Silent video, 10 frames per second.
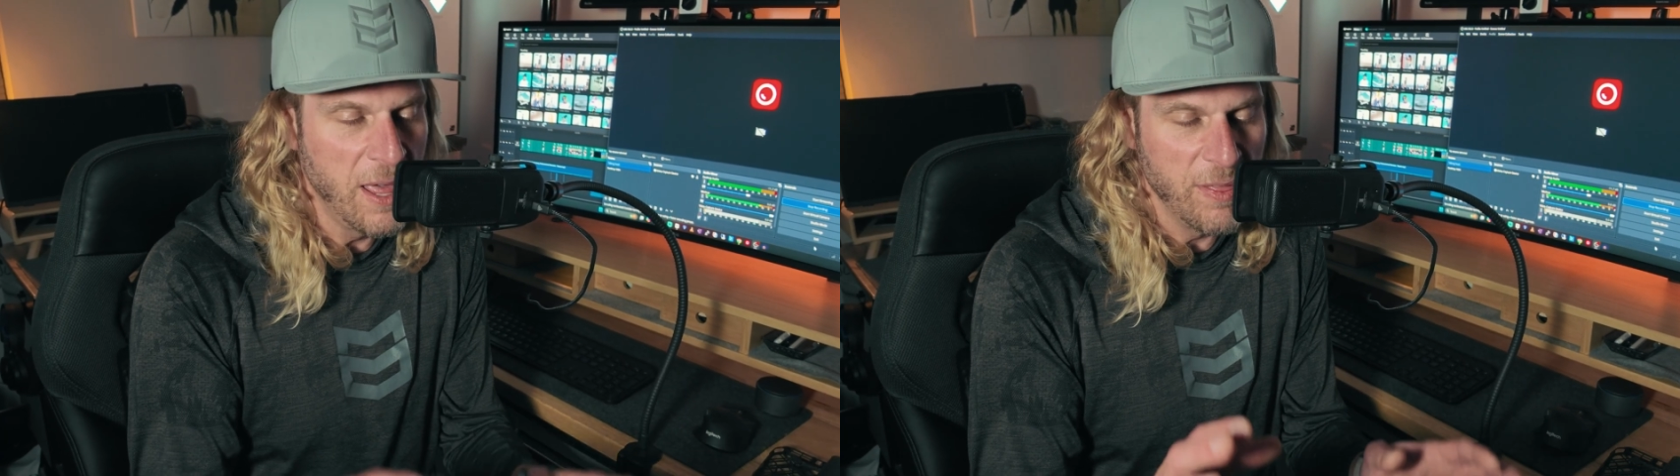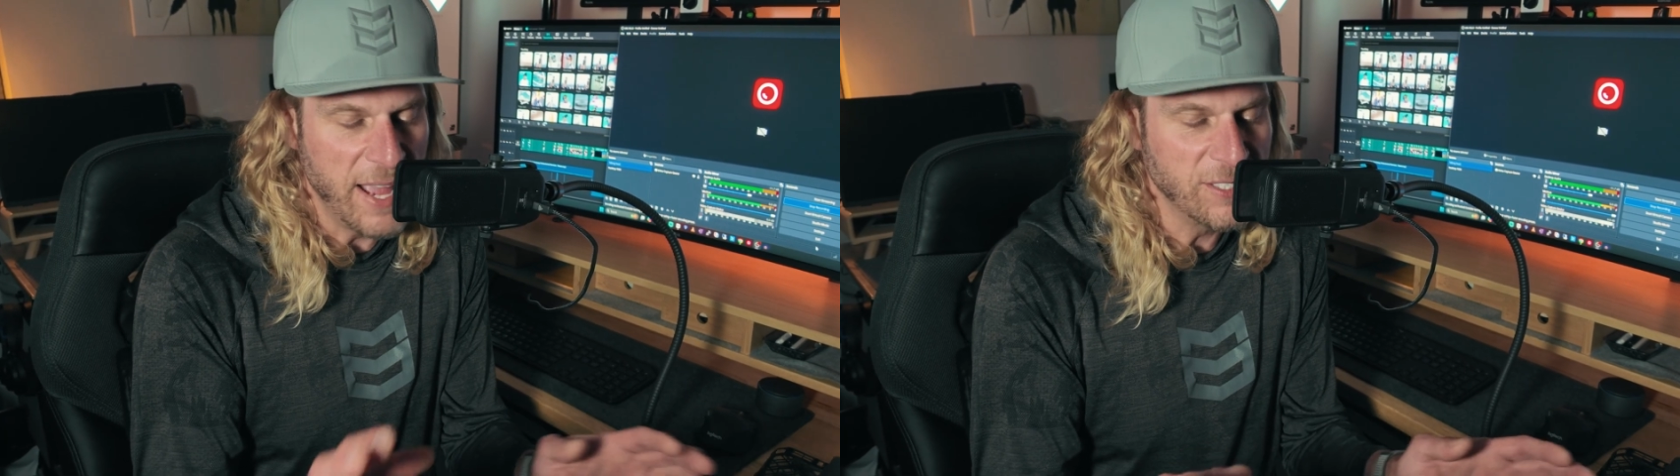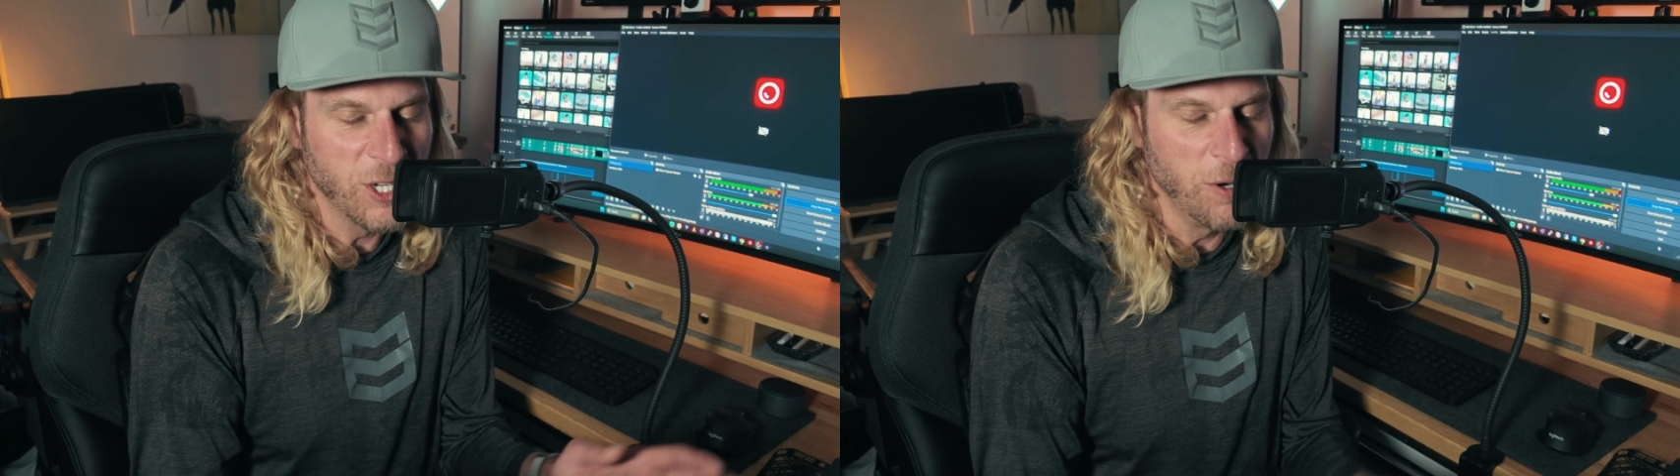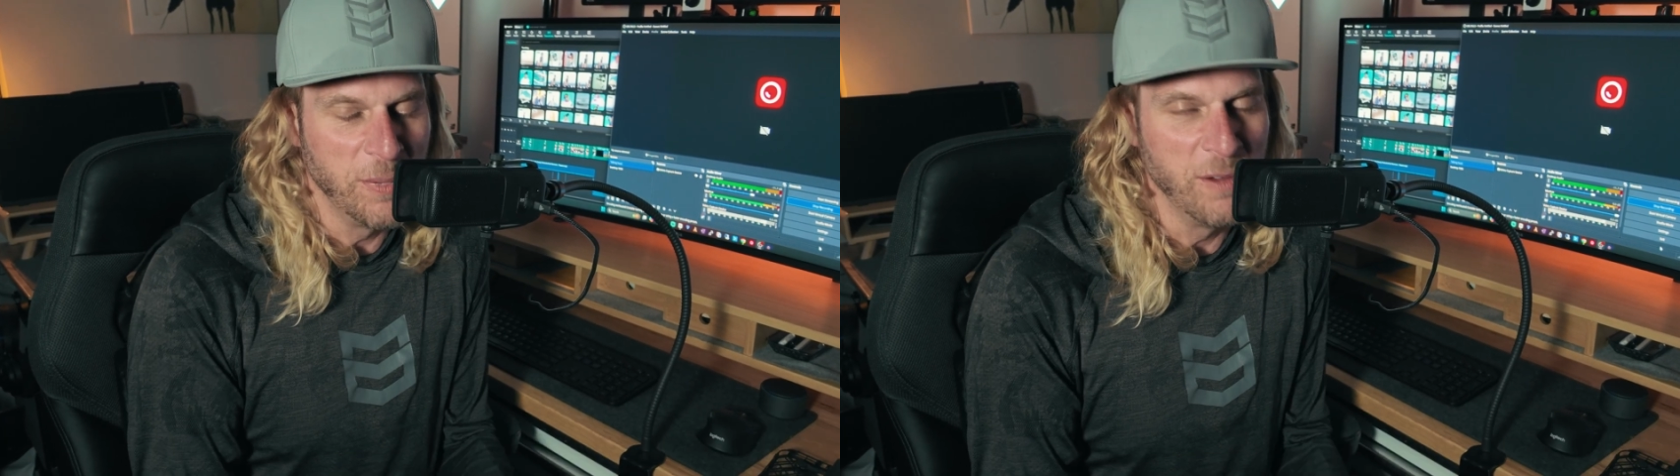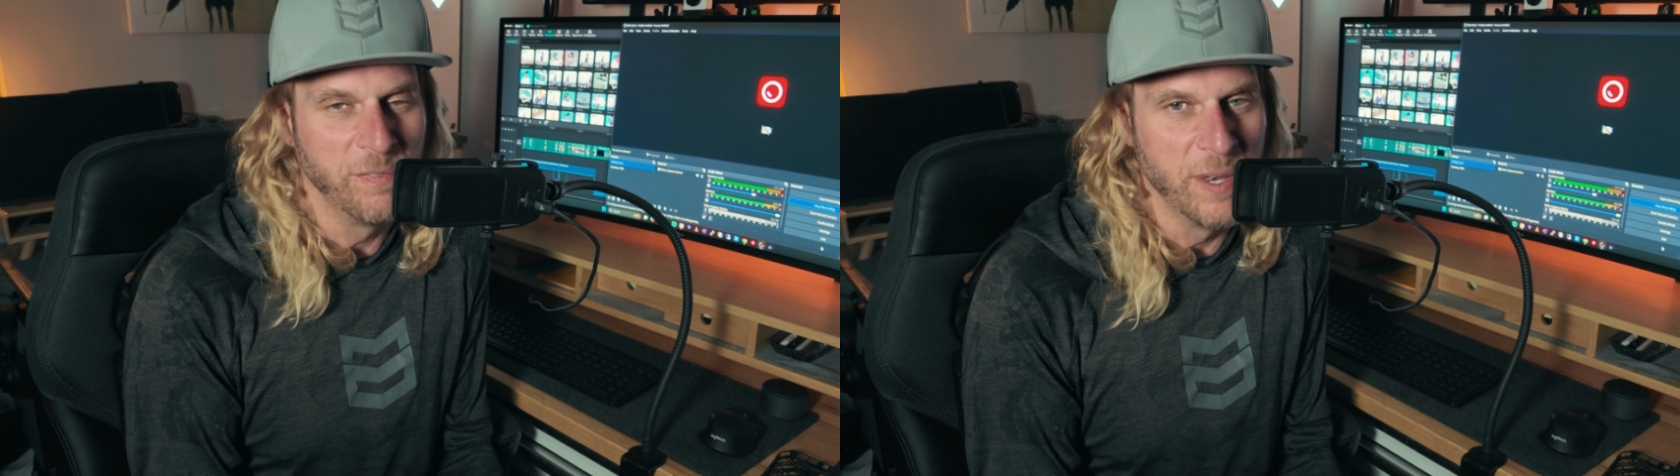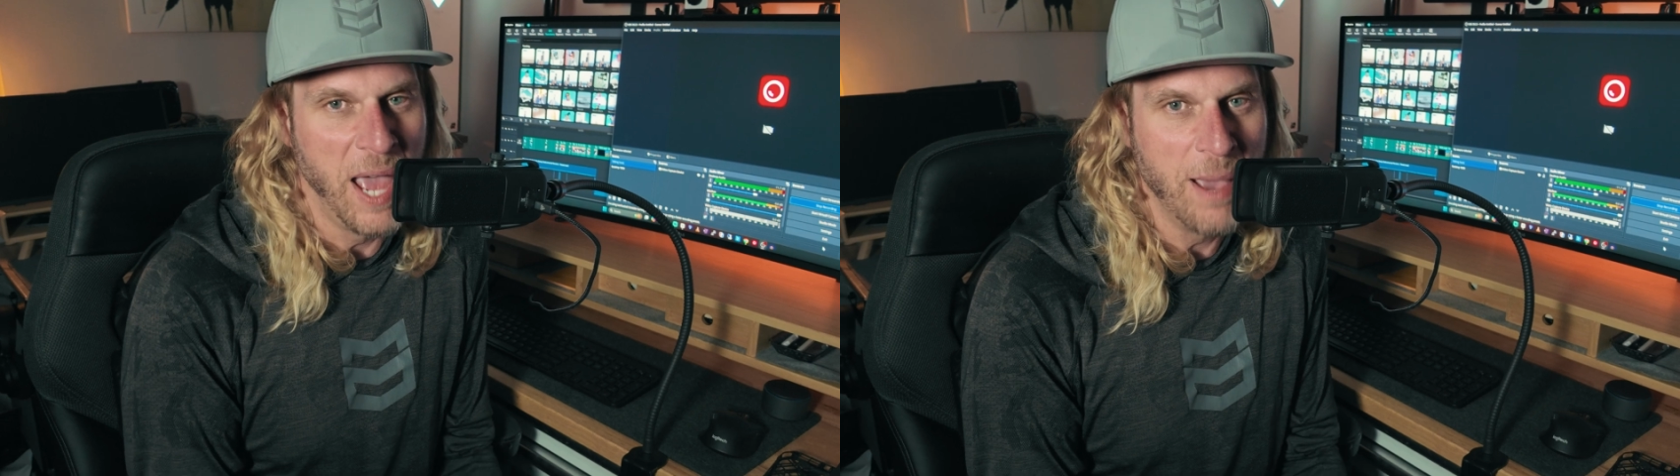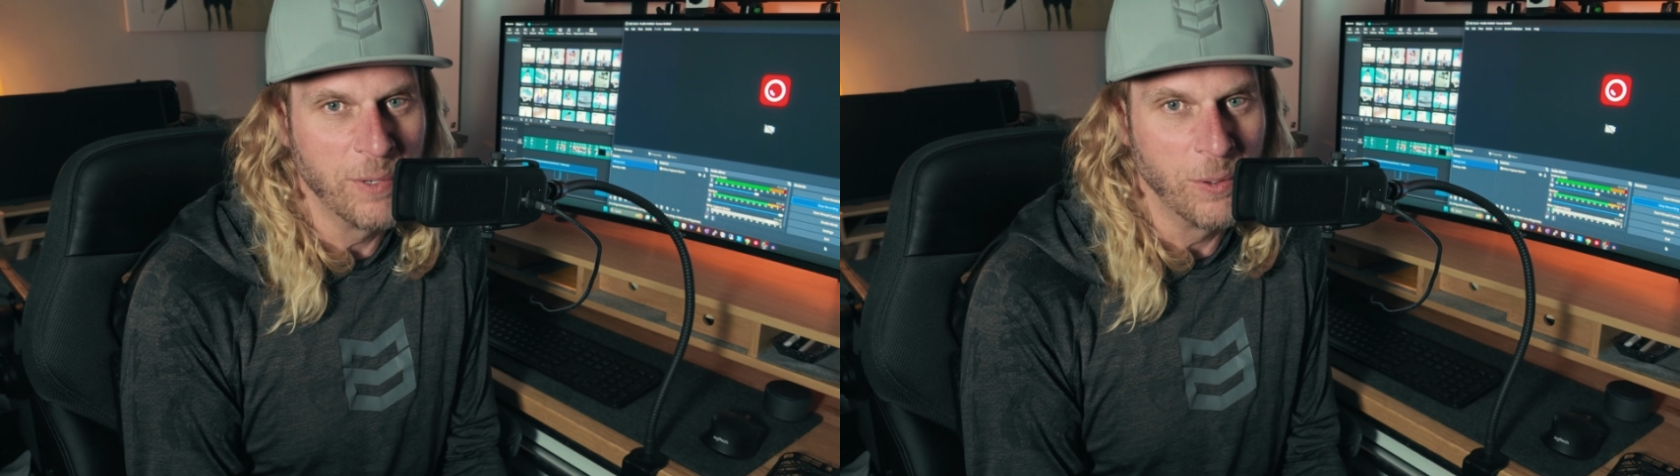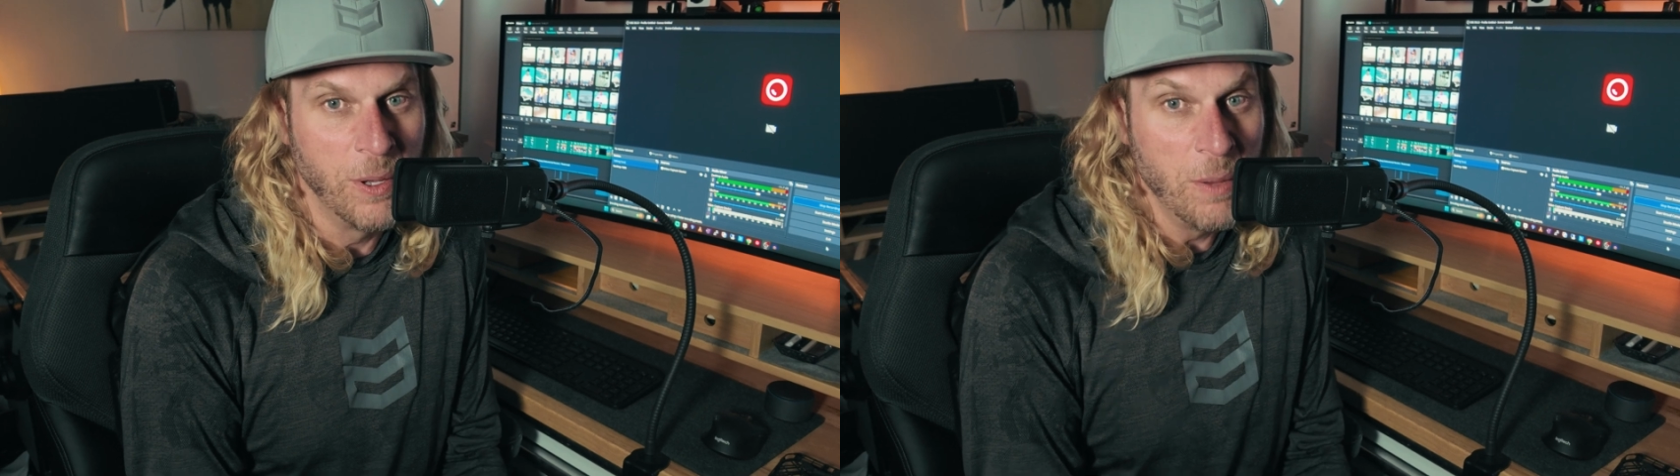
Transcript: That's going to be phenomenal.